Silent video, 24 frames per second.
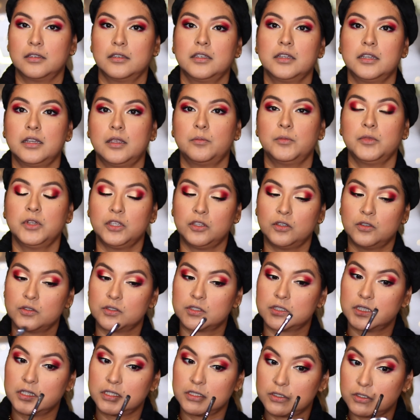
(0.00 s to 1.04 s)
And I'm going to
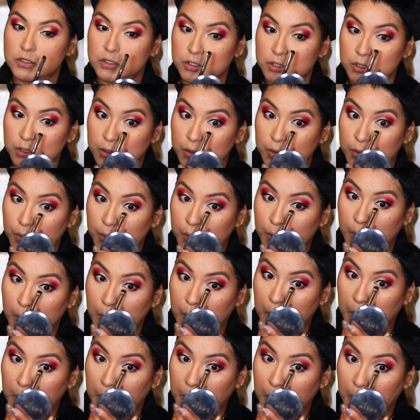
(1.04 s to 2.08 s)
use this to
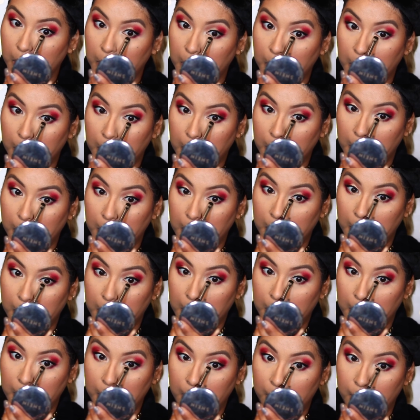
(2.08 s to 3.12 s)

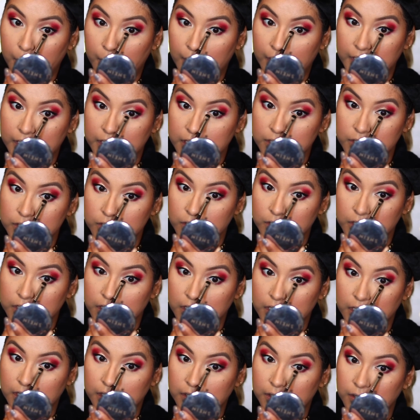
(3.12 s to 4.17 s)
bring into
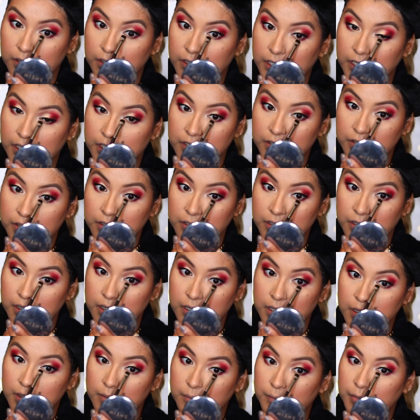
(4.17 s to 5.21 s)
the inner,
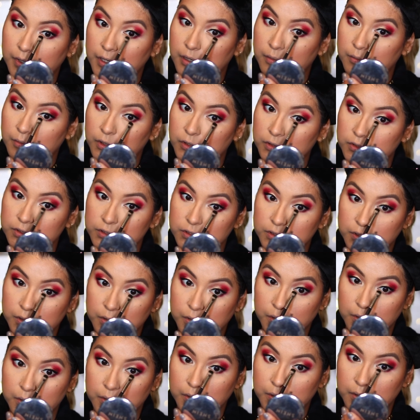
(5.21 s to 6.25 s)
but I'm
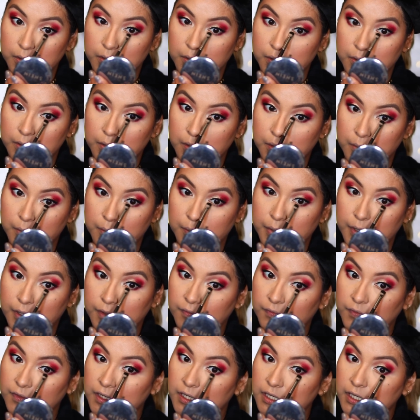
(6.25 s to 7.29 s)
also
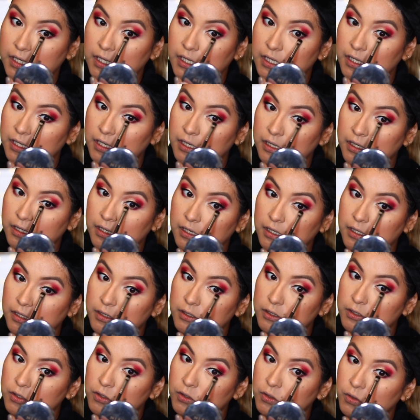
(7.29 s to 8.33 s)
buffing it
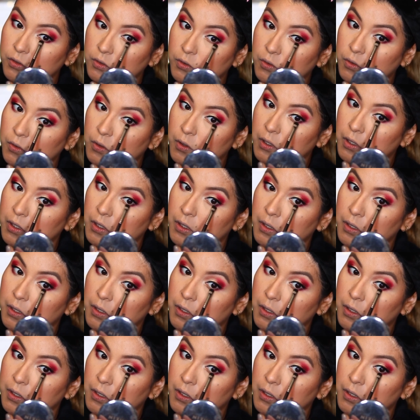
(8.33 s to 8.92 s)
to